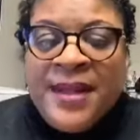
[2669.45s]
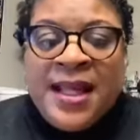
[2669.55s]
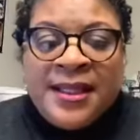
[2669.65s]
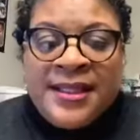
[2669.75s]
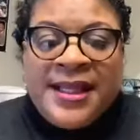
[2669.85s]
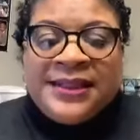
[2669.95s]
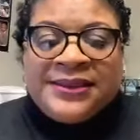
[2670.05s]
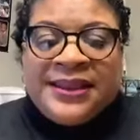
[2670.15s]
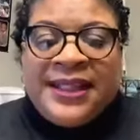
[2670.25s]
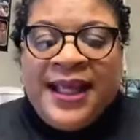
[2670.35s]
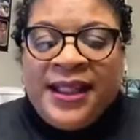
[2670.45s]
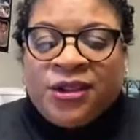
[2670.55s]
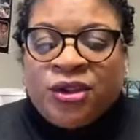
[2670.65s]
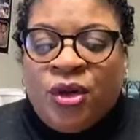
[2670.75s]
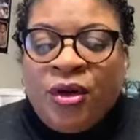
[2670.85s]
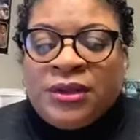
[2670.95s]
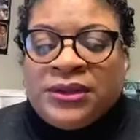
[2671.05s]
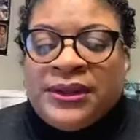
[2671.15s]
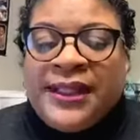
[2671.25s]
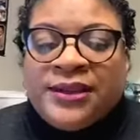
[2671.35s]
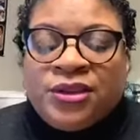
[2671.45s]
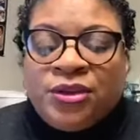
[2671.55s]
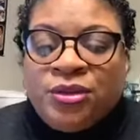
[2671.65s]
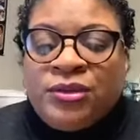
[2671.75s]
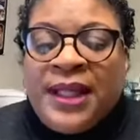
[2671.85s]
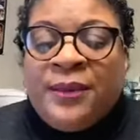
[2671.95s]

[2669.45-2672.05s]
Yesterday is gone. Today is a new day.